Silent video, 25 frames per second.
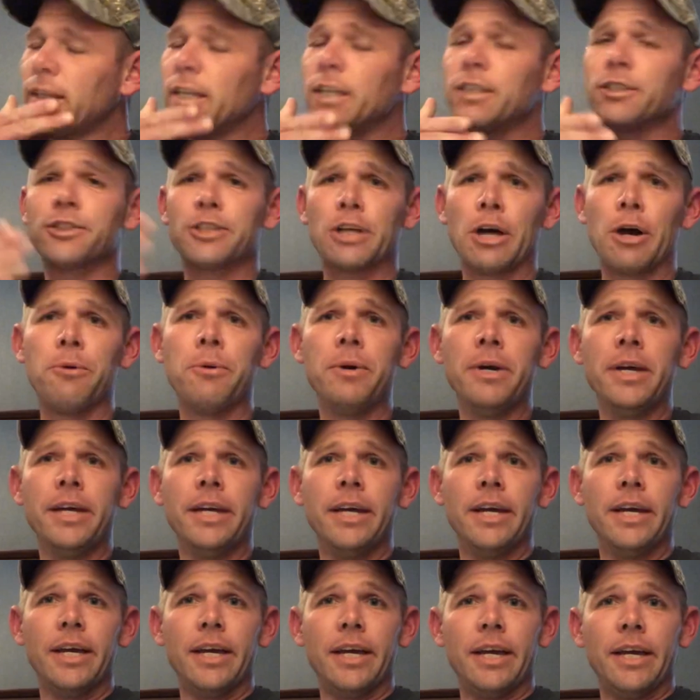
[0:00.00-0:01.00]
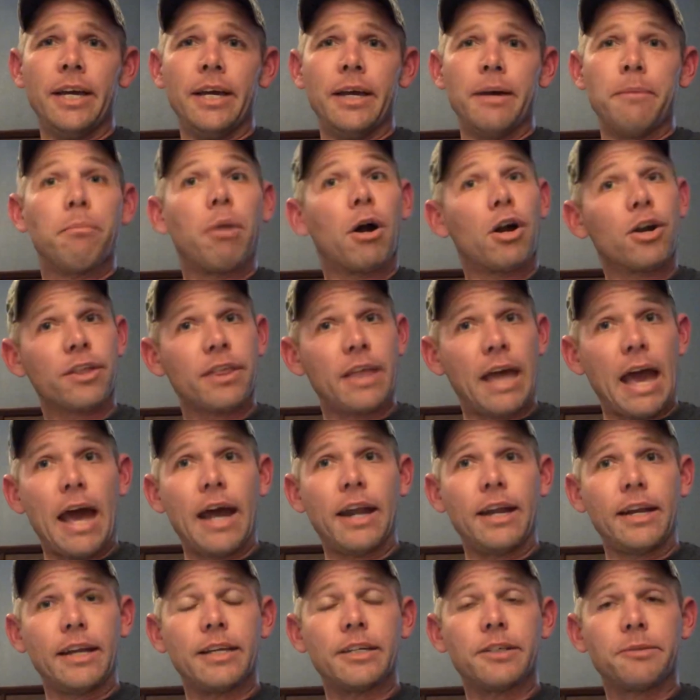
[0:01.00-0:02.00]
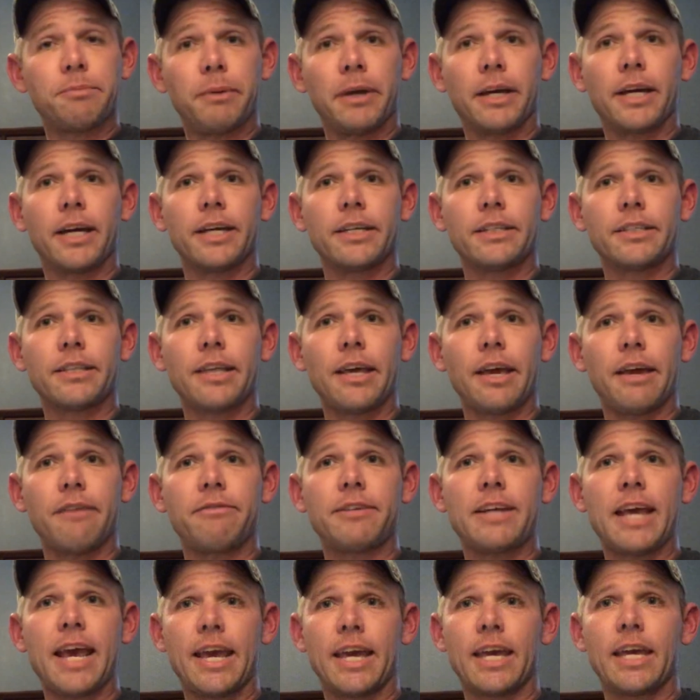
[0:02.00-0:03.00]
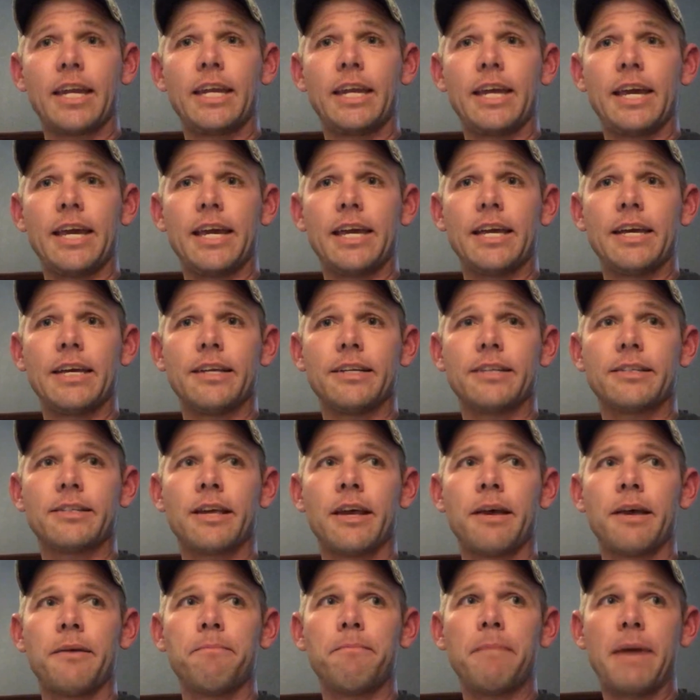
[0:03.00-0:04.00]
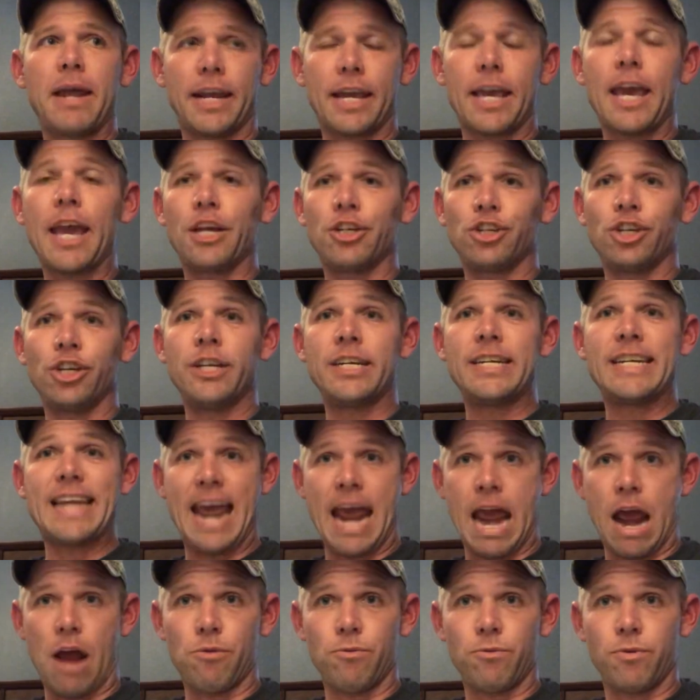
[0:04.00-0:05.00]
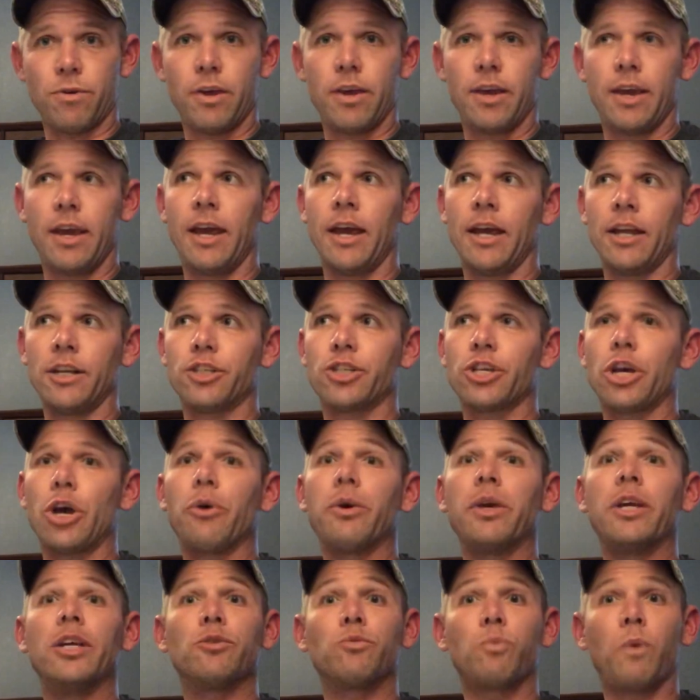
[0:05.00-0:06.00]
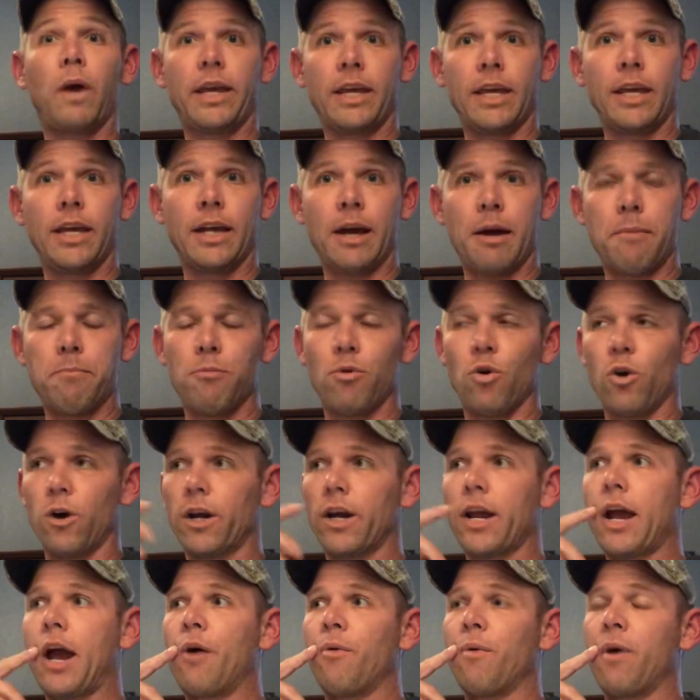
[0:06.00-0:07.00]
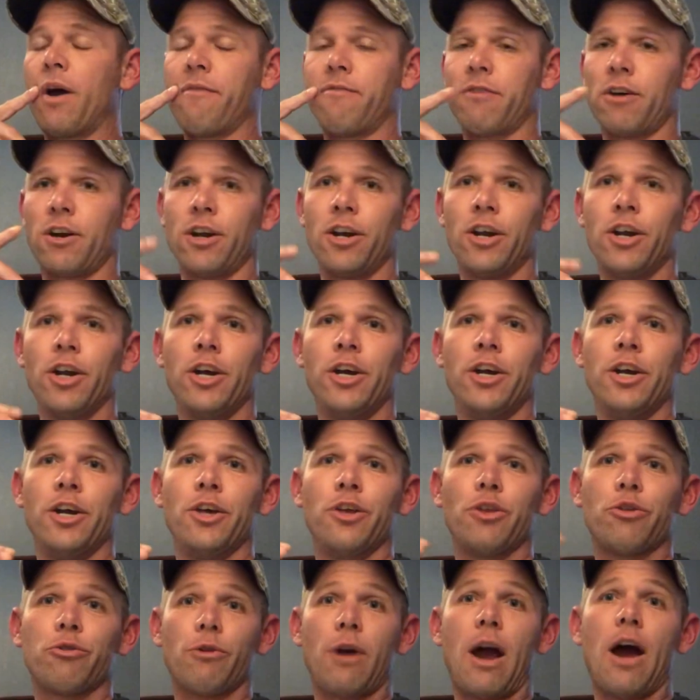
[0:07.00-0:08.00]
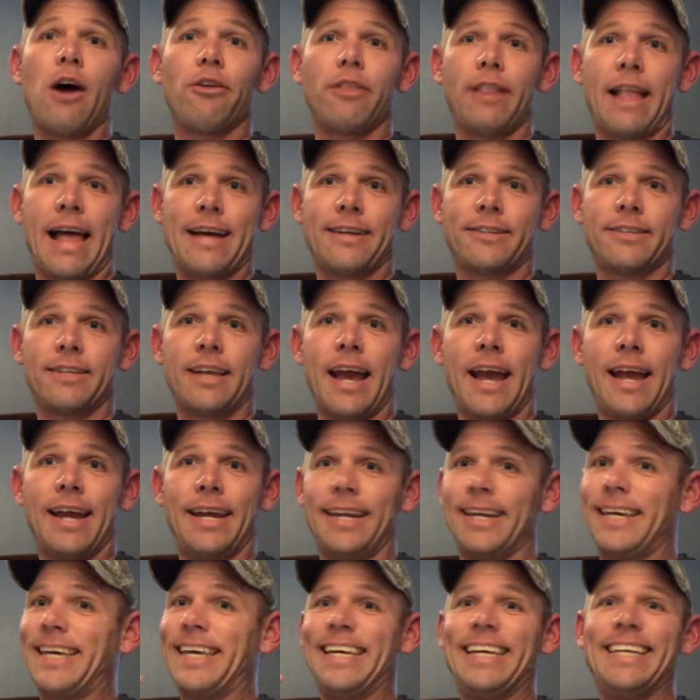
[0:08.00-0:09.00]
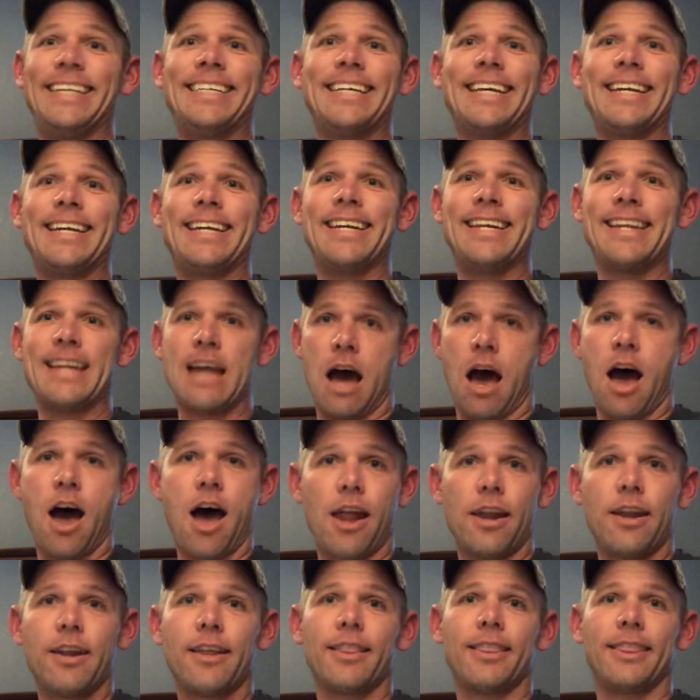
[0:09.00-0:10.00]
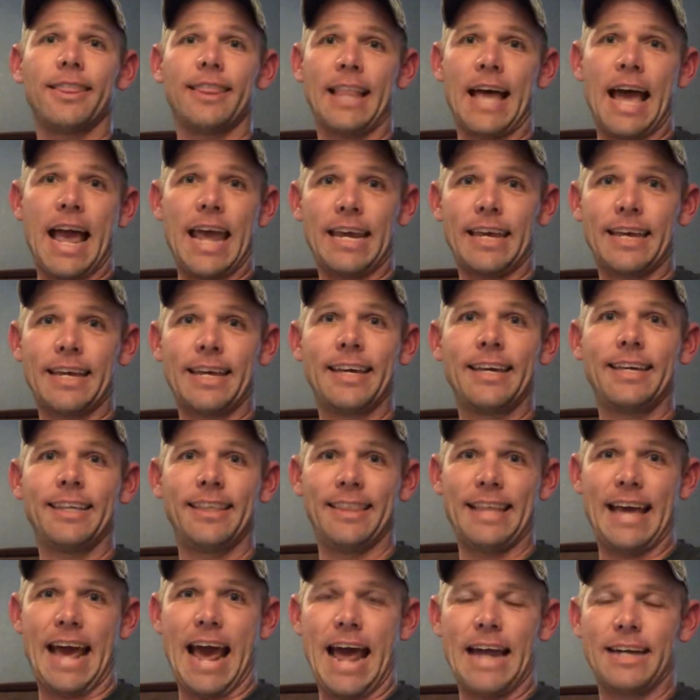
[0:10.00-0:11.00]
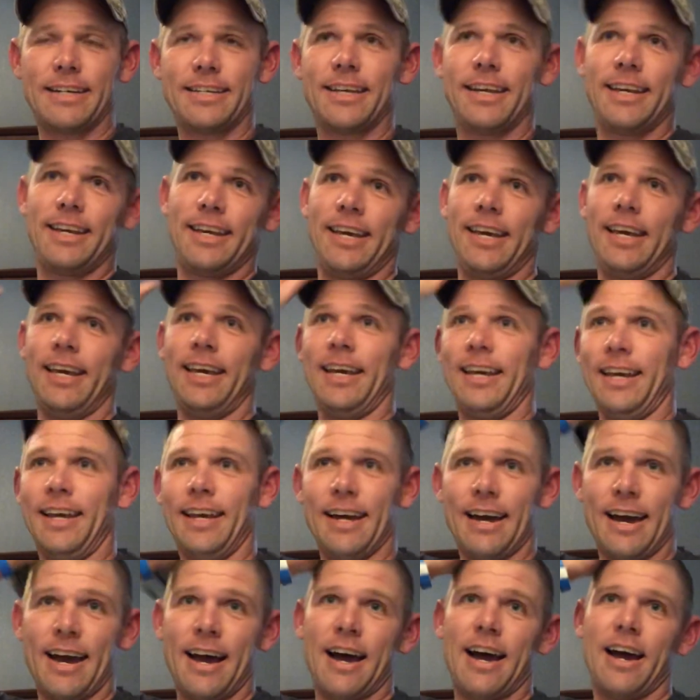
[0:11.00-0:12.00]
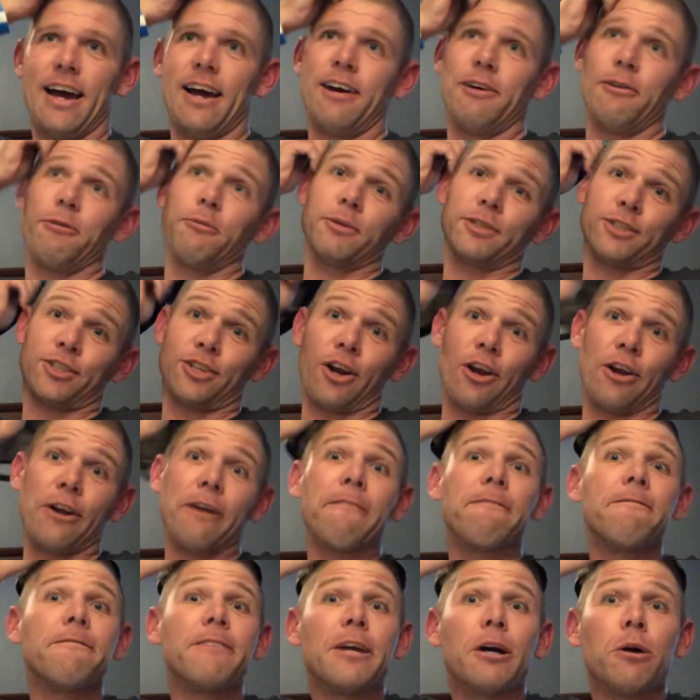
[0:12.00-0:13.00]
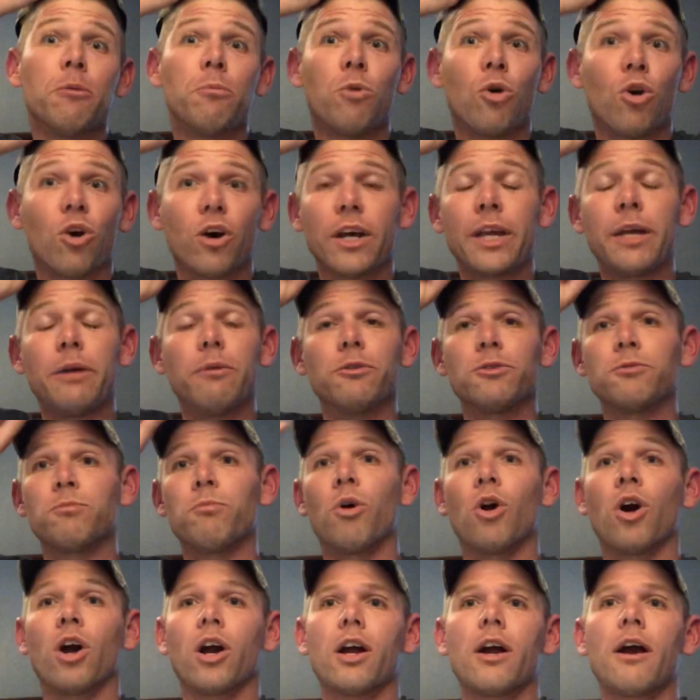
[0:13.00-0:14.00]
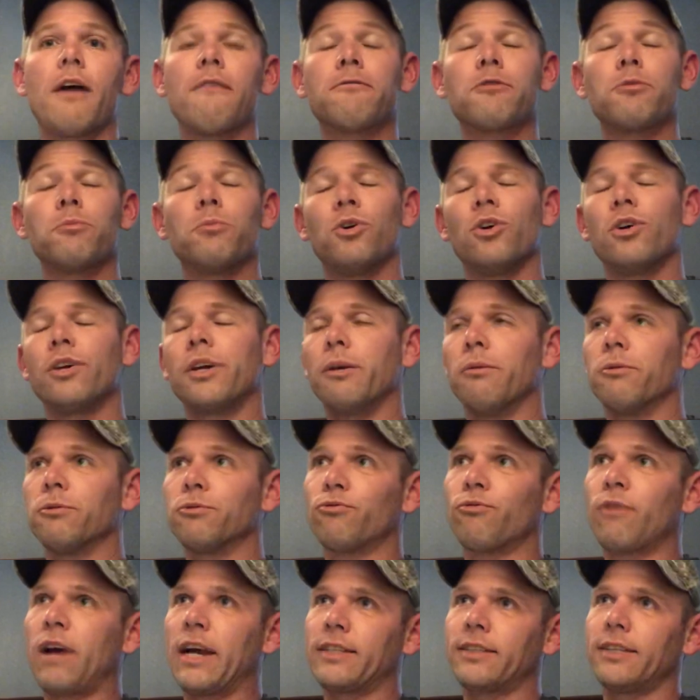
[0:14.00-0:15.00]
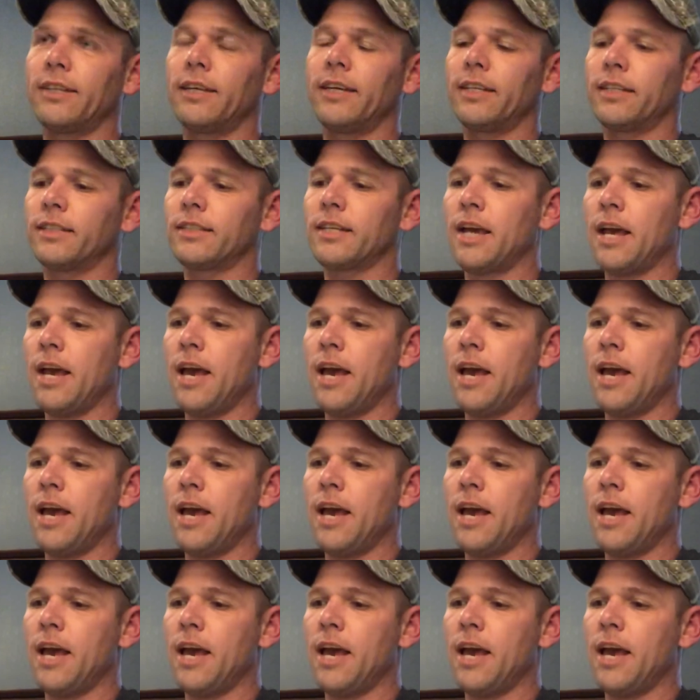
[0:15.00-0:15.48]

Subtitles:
So, part of that is because they've taken his medication down, and so he's waking up more. However, throughout last night, he did not like that. He was starting to feel more. He was more uncomfortable. He was restless.